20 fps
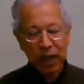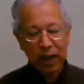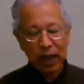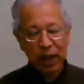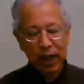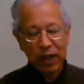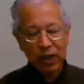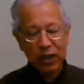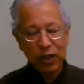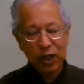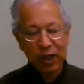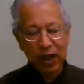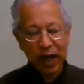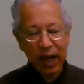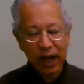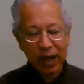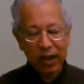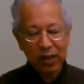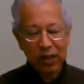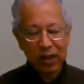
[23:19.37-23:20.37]
its
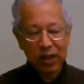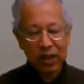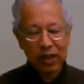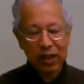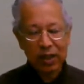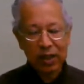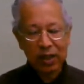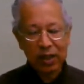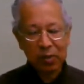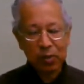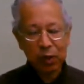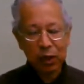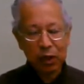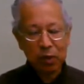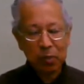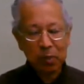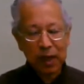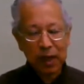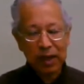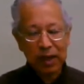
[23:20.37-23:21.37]
analysis, which
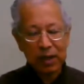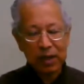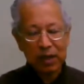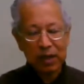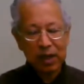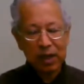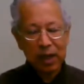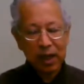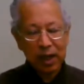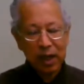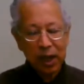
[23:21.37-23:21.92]
means